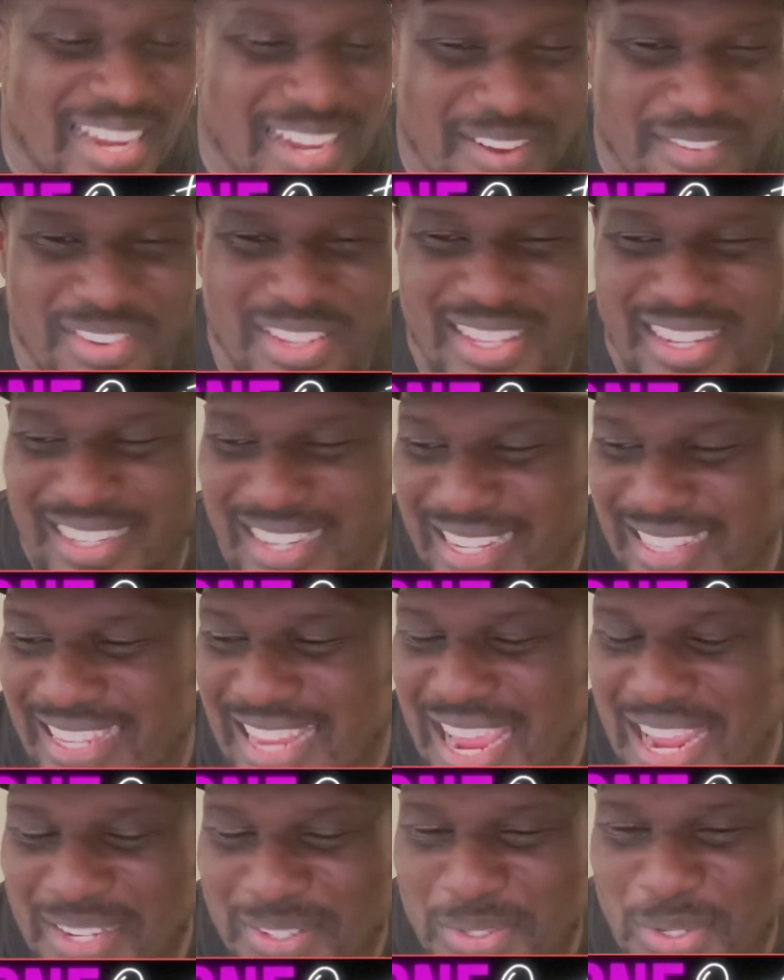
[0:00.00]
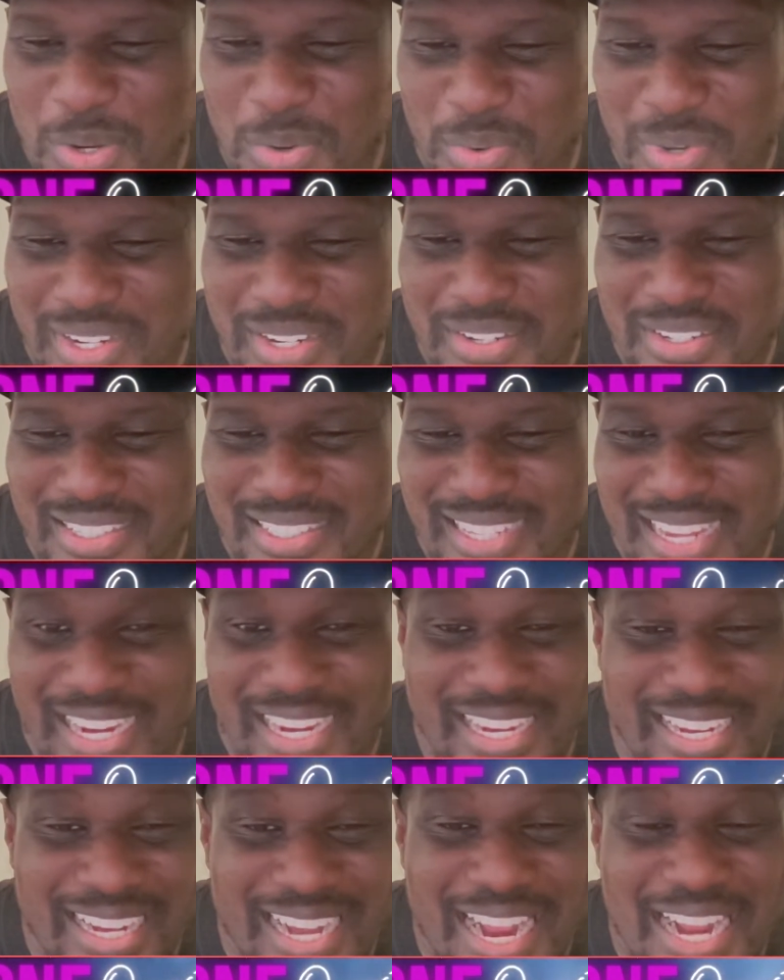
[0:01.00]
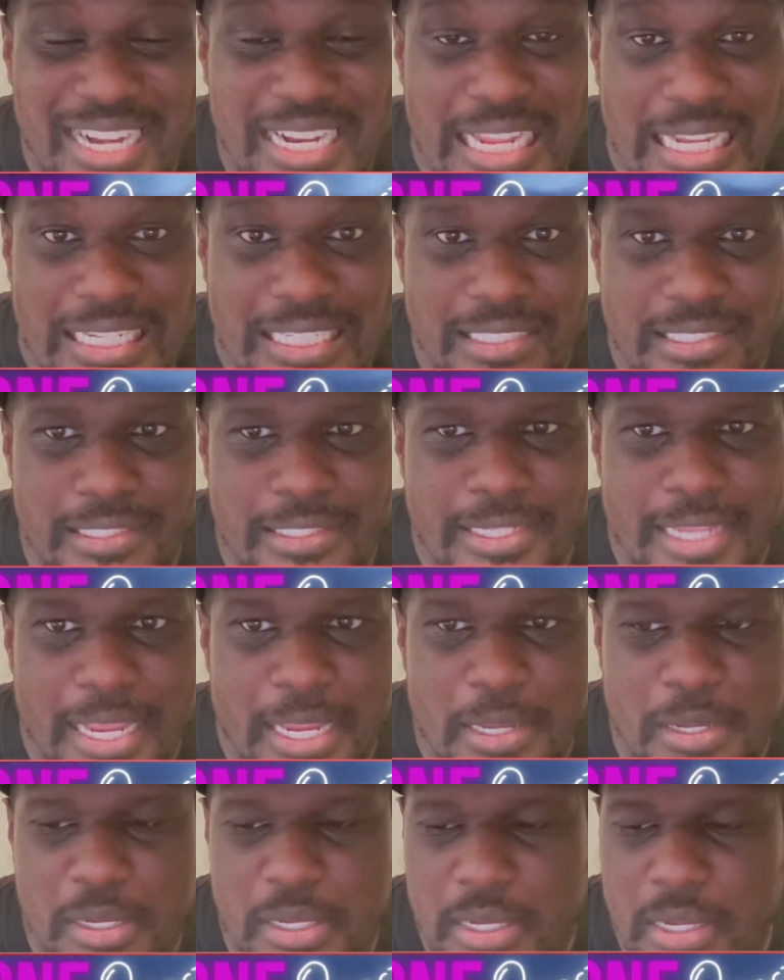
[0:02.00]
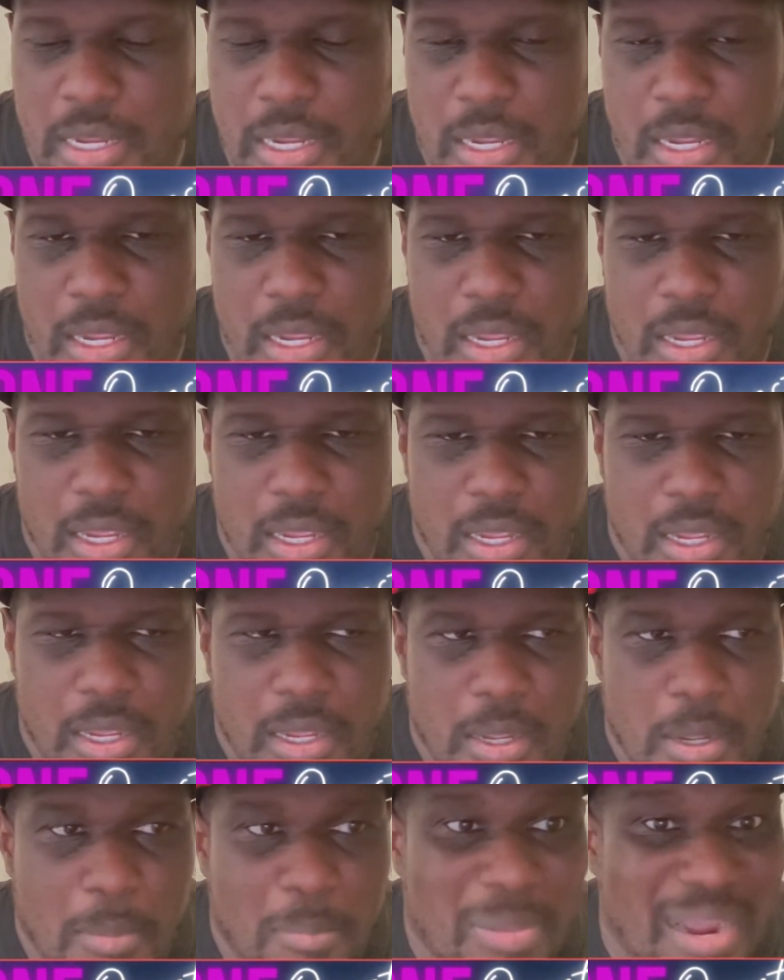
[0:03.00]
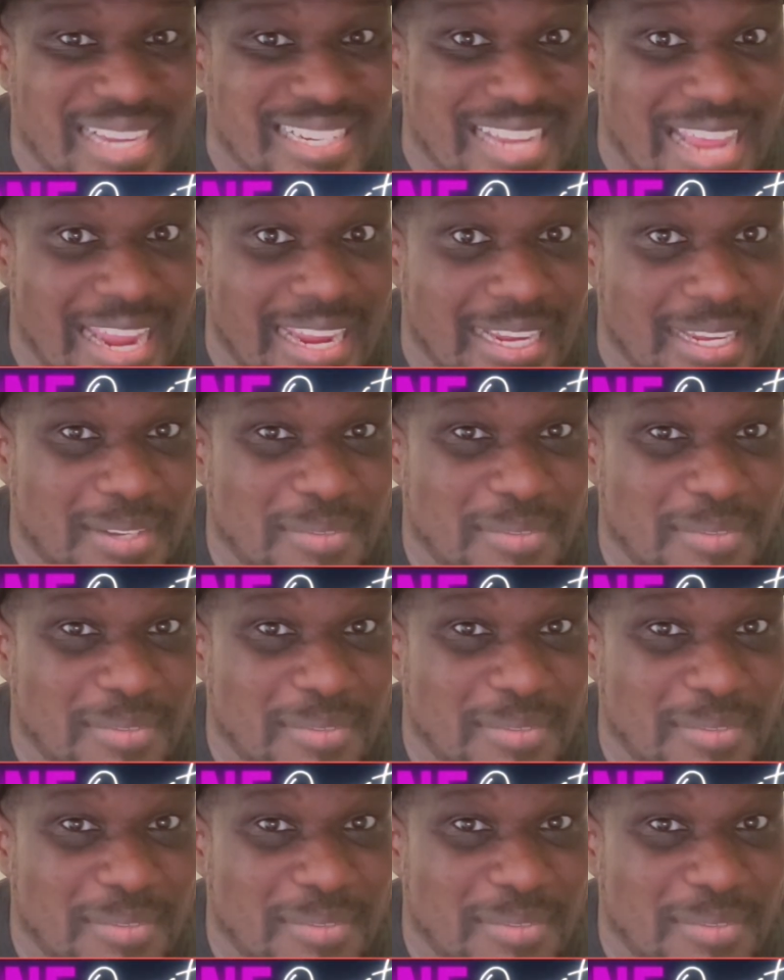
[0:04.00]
and everything like that. So we're taking it day by day.